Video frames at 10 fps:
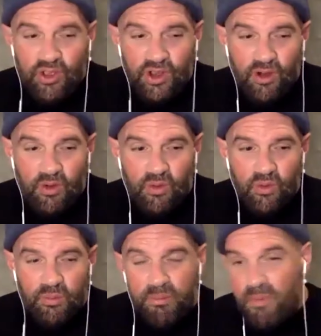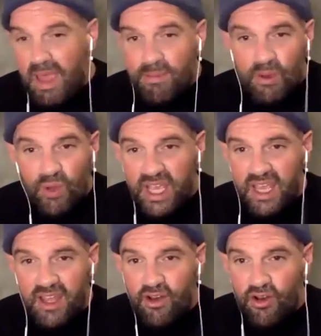you know, maybe we
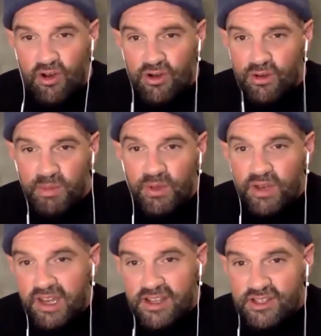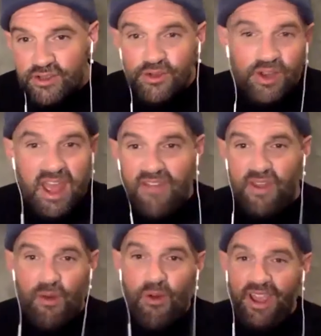hit herd immunity soon
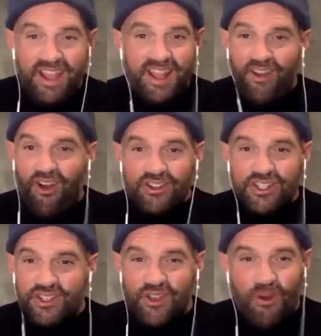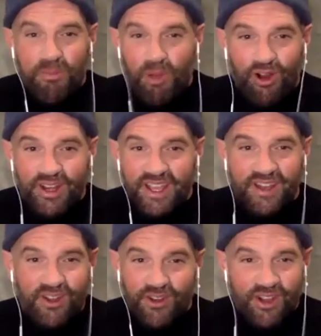and then we can all just go party
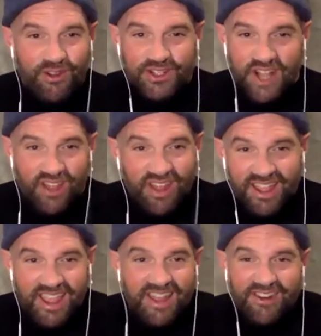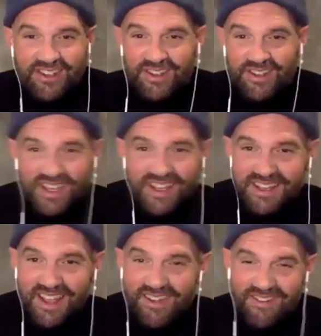and go to yeah, Coachella literally. again or something
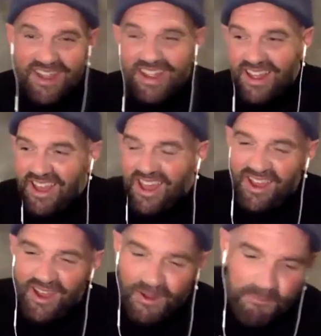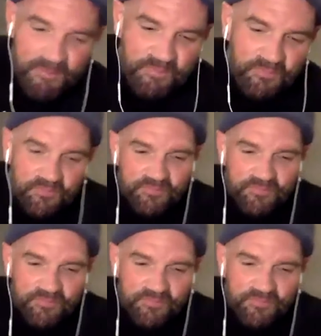like that, right? Um,